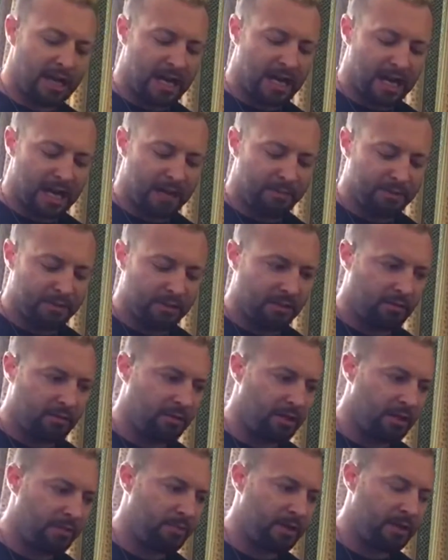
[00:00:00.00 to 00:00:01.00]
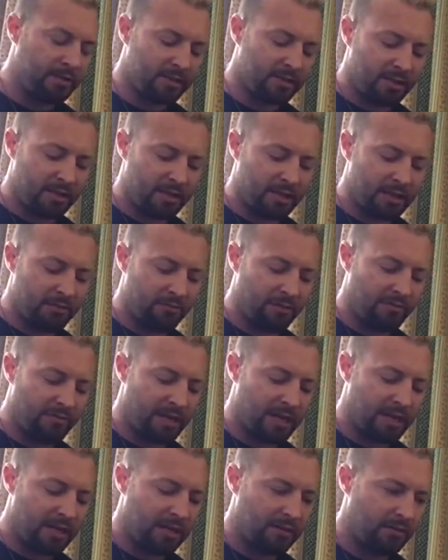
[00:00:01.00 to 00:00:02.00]
absolutely pissing down with
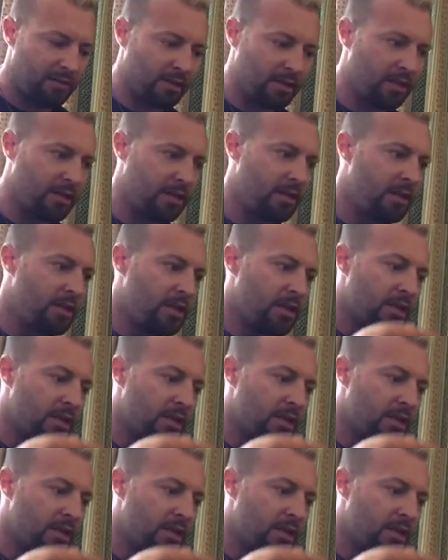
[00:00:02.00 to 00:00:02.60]
rain out there.